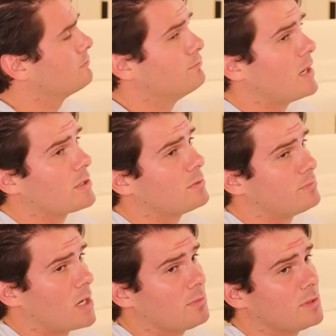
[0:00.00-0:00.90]
Modern
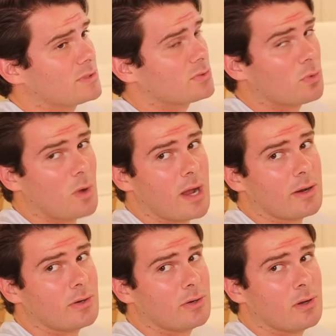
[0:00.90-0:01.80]
problems
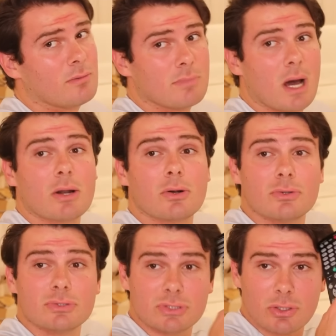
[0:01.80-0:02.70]
require modern
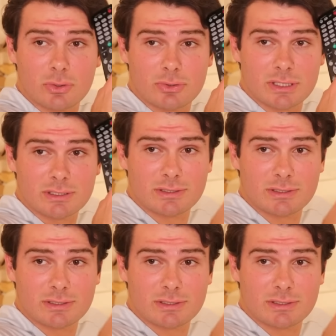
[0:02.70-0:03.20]
solutions.